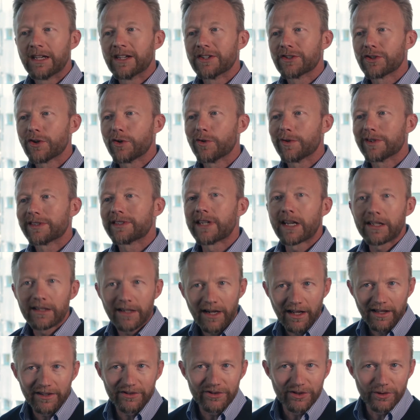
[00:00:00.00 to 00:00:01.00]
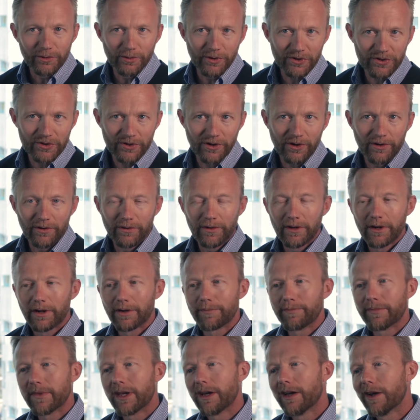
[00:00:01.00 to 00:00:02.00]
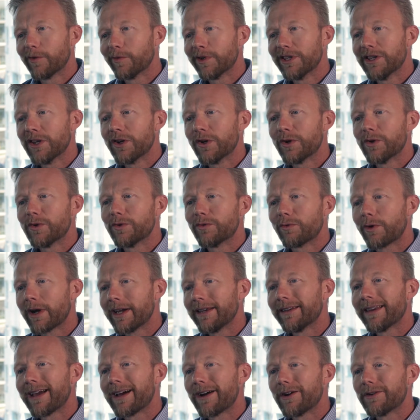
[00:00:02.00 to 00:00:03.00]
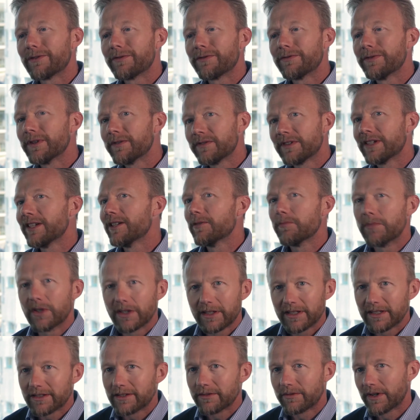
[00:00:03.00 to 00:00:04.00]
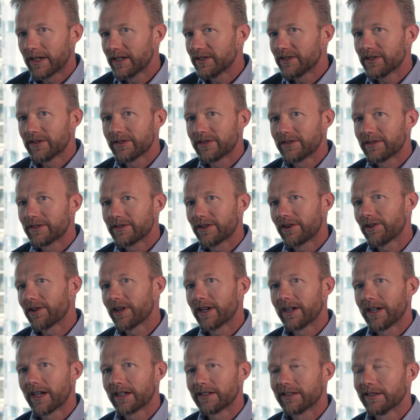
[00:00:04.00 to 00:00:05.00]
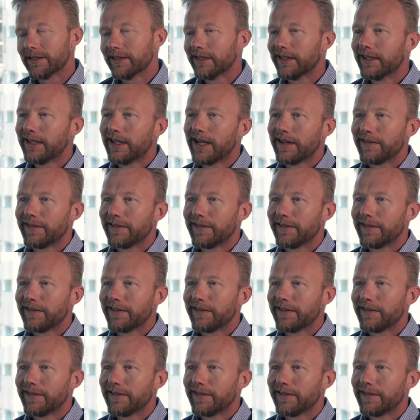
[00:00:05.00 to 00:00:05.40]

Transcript: So technology, we'll start there. We know right now 15 billion devices are connected.